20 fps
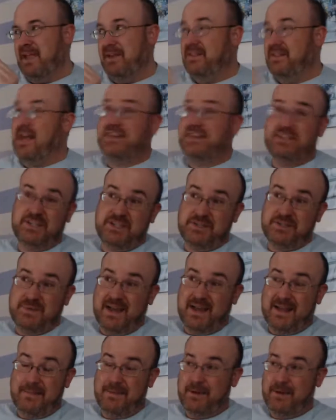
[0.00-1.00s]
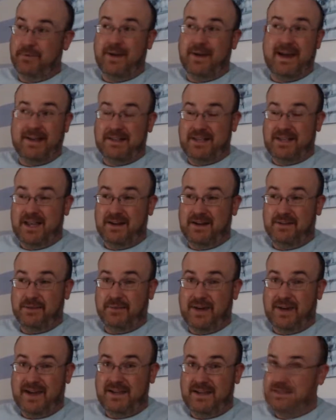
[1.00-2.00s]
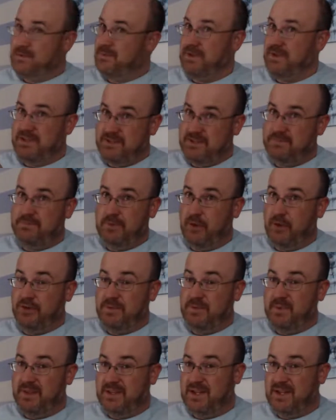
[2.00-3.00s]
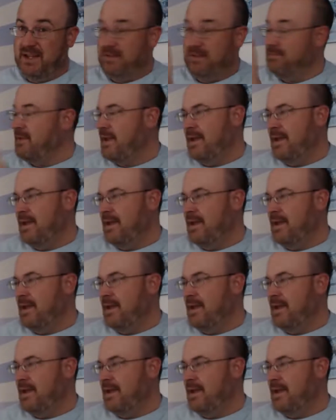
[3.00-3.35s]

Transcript: Not just because we had a big wreck at the end of the race, which ultimately did